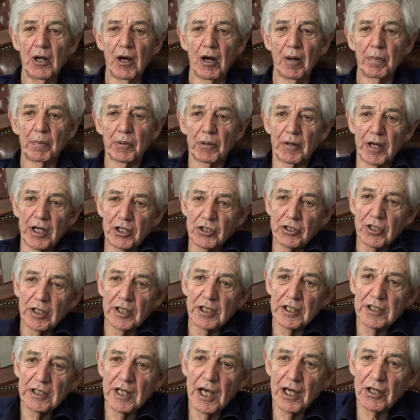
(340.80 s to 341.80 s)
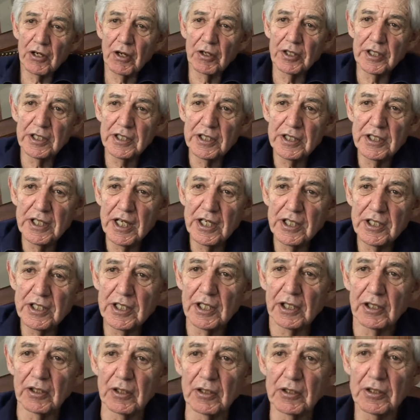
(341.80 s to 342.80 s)
operation he's had on his
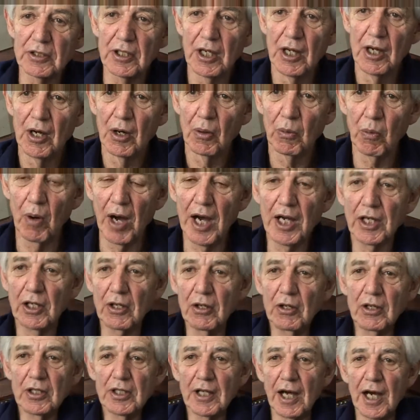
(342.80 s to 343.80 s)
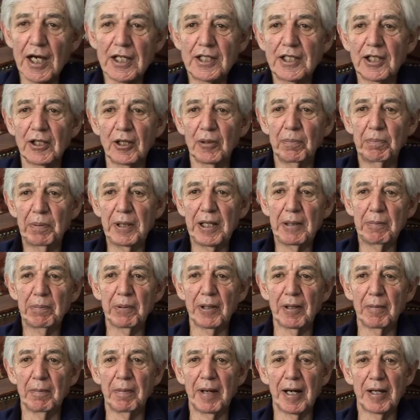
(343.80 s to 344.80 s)
testicles. Why can't I tell
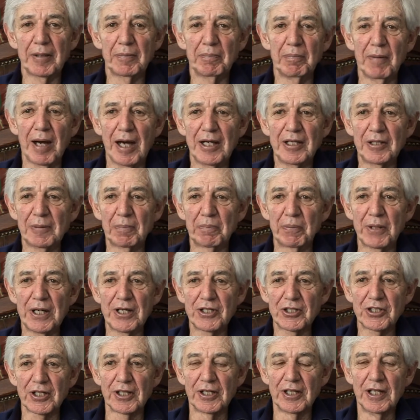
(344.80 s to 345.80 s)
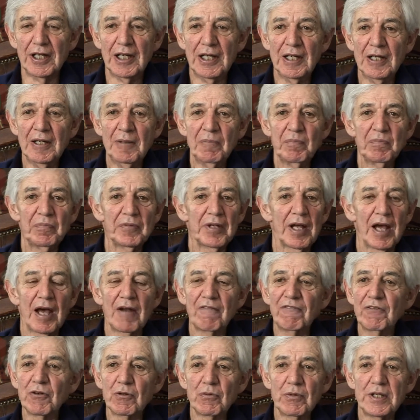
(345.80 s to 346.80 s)
people about my depression?
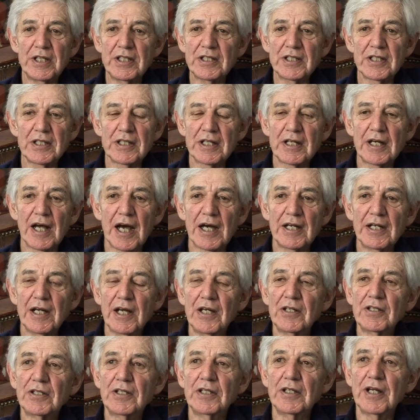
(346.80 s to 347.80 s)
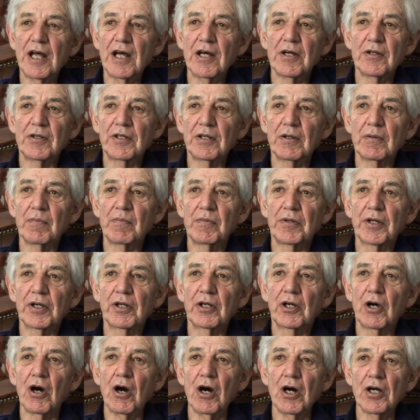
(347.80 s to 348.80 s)
And for a reason that I don't know, the, the
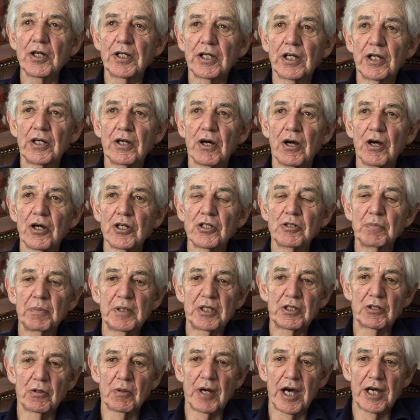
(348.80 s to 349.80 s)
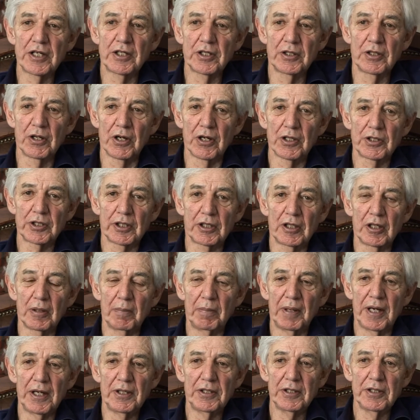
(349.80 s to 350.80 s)
Guardian asked me to write an article
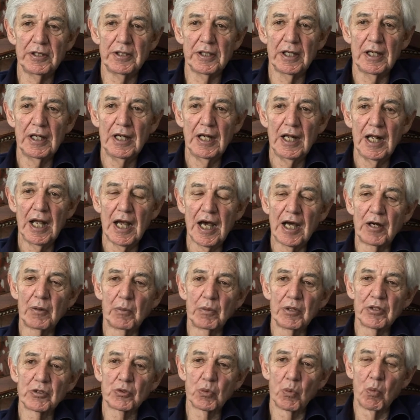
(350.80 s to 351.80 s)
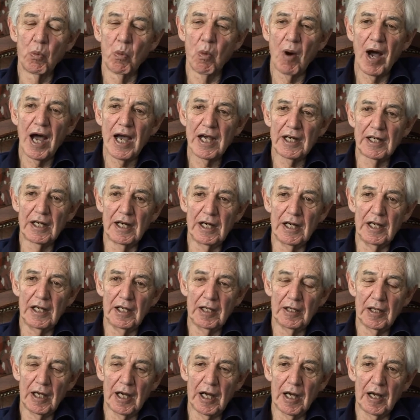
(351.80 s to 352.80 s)
about it, and it was
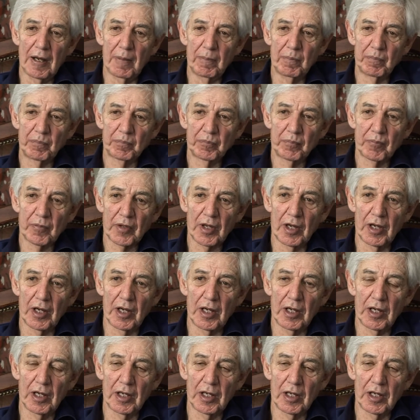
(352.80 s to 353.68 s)
widely um, a,